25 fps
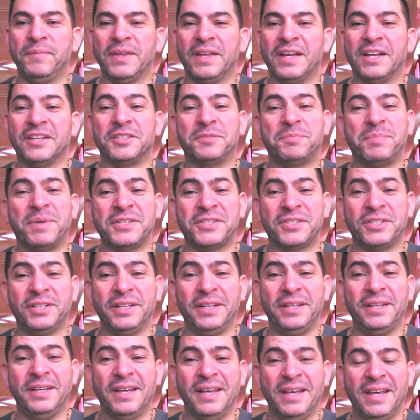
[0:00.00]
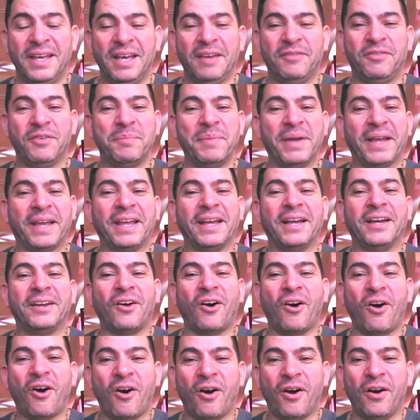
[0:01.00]
especially if you're making it
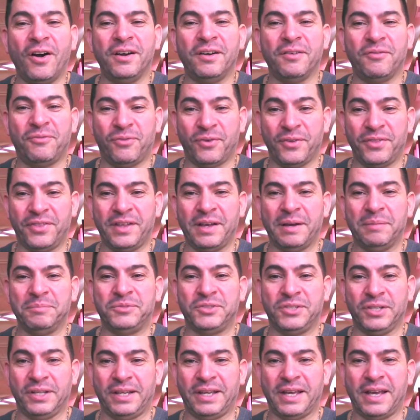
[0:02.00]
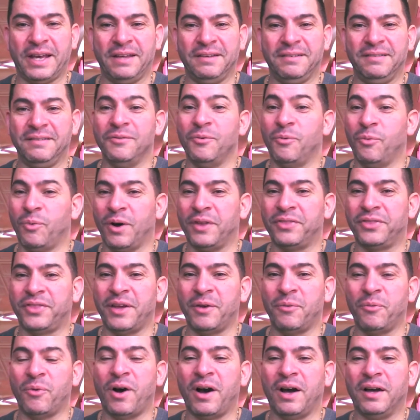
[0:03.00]
hard for them to get what they
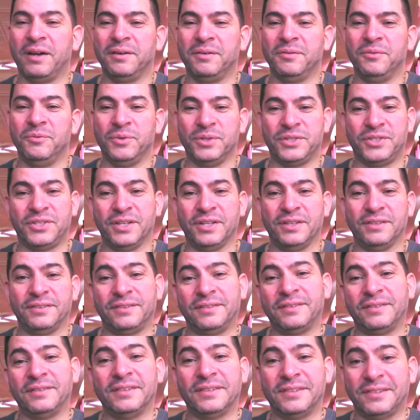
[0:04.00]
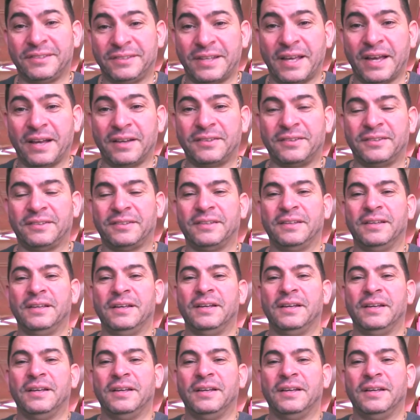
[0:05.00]
want, which is sex.